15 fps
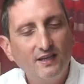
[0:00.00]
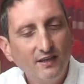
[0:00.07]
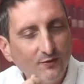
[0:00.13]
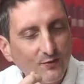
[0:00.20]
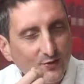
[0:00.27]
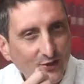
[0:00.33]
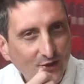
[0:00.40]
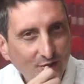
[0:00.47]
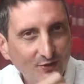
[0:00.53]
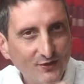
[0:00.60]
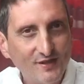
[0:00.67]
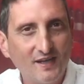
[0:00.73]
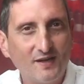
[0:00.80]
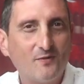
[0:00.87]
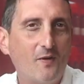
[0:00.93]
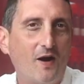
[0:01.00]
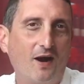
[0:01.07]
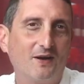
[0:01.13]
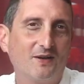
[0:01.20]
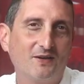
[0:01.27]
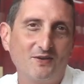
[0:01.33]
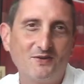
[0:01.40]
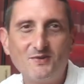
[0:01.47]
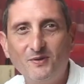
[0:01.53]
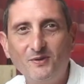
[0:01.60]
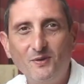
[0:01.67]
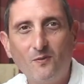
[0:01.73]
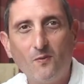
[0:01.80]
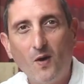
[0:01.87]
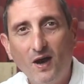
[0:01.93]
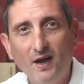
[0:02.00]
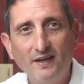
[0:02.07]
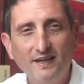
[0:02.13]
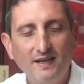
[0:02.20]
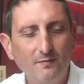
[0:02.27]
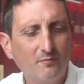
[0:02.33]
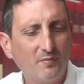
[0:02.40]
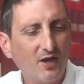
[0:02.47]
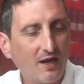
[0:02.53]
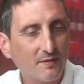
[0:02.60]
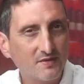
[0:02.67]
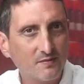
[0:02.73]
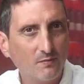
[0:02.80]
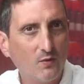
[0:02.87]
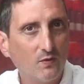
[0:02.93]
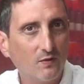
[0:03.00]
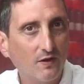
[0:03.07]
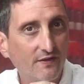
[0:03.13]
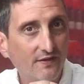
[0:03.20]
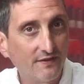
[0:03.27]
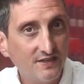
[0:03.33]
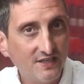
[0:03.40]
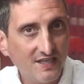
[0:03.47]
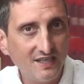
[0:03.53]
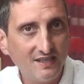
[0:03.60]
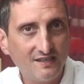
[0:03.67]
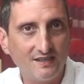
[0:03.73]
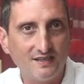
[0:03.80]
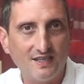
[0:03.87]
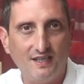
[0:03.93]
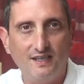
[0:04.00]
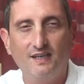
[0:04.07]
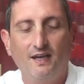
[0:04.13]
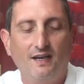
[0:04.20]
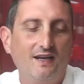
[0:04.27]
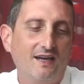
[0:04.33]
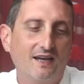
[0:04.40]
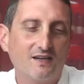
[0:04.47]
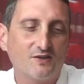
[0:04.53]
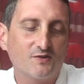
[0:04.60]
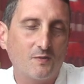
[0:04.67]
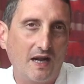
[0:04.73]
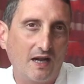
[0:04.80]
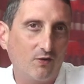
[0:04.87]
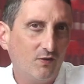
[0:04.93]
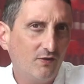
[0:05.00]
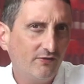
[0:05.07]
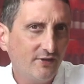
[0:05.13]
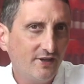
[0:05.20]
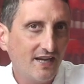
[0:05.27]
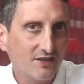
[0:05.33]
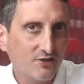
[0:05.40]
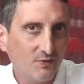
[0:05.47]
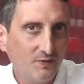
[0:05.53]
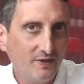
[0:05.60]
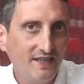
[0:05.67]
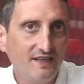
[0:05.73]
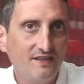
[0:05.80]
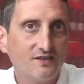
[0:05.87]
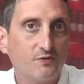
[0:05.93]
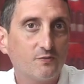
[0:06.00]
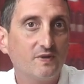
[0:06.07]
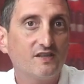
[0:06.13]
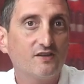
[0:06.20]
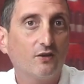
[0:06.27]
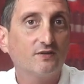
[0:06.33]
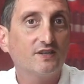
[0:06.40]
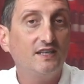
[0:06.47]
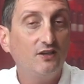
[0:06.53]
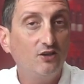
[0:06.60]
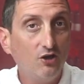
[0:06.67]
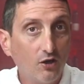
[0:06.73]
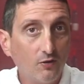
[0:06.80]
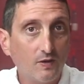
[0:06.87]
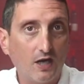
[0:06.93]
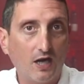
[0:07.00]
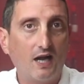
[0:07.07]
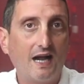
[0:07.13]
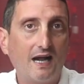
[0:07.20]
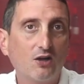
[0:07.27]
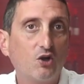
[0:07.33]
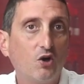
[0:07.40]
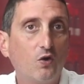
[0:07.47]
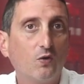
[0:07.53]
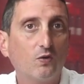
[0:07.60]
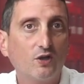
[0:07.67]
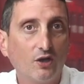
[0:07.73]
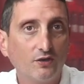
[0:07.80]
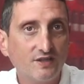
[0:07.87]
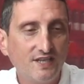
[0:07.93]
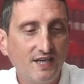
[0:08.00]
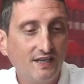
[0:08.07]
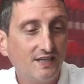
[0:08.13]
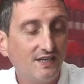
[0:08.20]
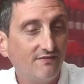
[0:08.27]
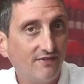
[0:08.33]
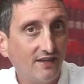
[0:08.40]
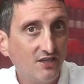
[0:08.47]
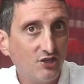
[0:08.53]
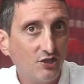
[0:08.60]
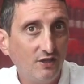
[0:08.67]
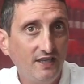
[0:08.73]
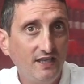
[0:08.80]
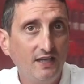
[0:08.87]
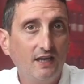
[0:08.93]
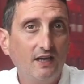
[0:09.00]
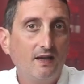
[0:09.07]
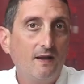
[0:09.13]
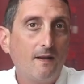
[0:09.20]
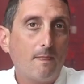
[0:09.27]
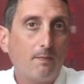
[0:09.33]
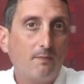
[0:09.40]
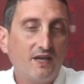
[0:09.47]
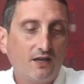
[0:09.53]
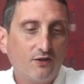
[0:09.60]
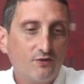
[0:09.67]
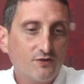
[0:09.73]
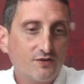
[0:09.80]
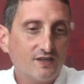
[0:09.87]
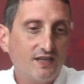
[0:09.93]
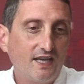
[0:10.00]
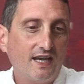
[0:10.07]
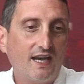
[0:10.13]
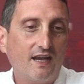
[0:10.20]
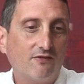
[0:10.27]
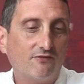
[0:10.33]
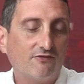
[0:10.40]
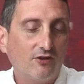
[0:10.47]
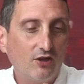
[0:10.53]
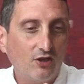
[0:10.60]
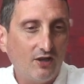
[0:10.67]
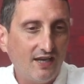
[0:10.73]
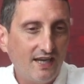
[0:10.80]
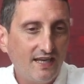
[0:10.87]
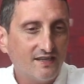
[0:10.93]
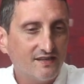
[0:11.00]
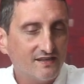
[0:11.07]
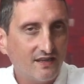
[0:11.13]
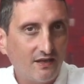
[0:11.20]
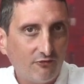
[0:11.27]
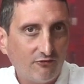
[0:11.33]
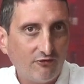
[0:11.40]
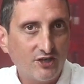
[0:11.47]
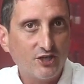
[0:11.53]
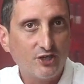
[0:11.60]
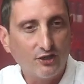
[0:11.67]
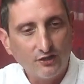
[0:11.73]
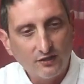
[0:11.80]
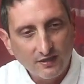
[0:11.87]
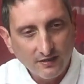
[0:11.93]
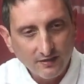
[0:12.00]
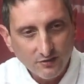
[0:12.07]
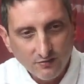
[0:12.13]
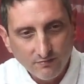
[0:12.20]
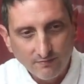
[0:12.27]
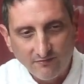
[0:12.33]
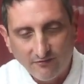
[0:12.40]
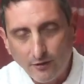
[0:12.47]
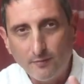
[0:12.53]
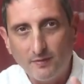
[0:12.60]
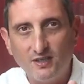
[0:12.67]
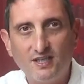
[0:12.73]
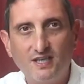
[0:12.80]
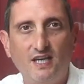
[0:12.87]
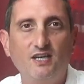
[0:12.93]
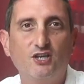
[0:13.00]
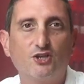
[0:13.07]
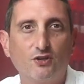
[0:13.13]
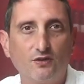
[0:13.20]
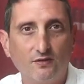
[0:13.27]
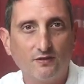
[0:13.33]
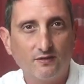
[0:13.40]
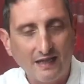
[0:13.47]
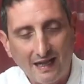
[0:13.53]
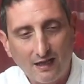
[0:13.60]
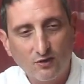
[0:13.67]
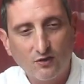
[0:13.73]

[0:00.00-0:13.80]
a little je ne sais quoi, to your wine, and perhaps more authenticity as well. Often natural yeast result in lower alcohol content eventually because they have a less efficient fermentation,